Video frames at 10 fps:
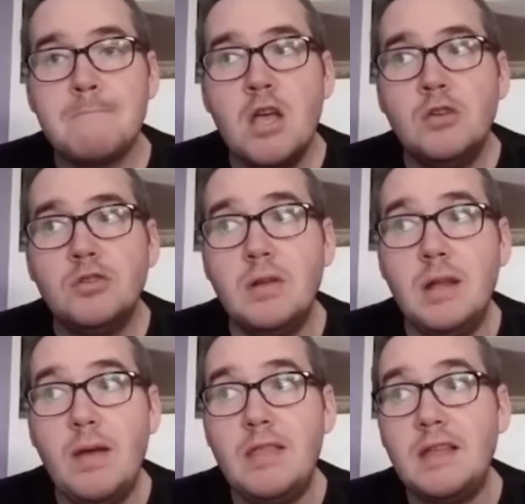So
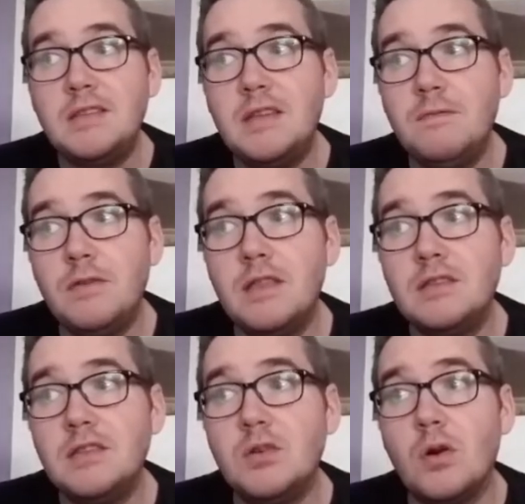anyway, that's it for
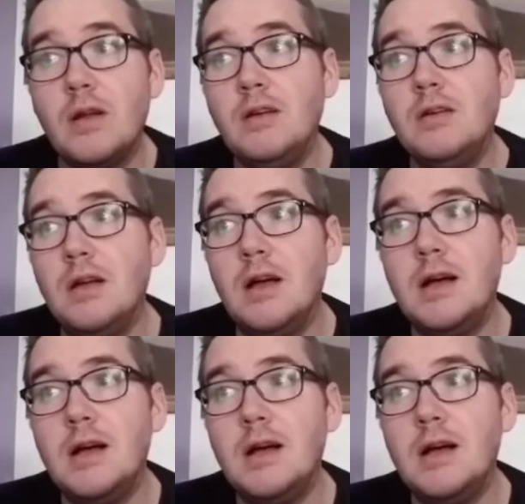this tutorial.